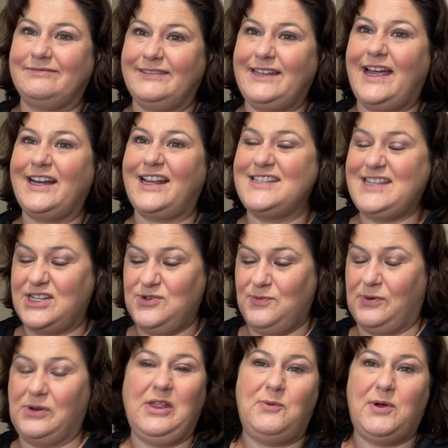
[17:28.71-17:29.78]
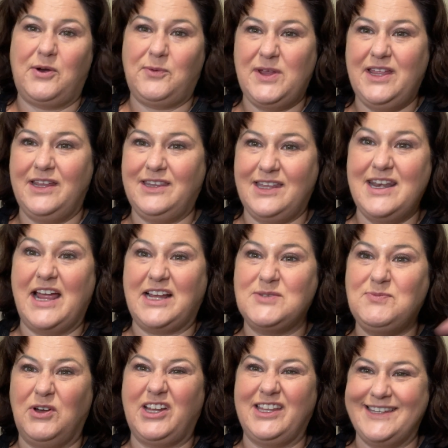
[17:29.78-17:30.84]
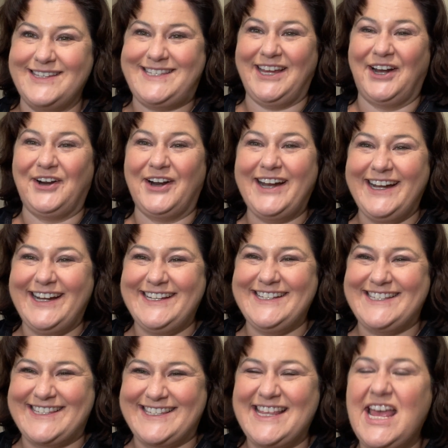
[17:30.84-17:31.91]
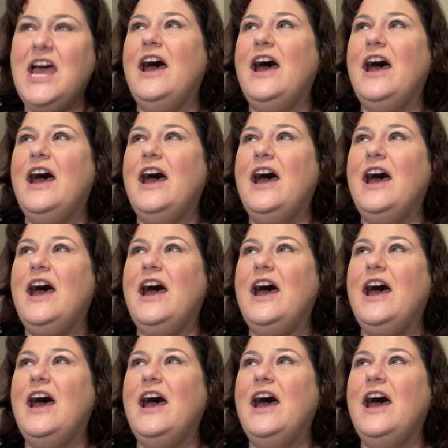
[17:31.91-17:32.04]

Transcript: that because I do really want to read the next book in the series.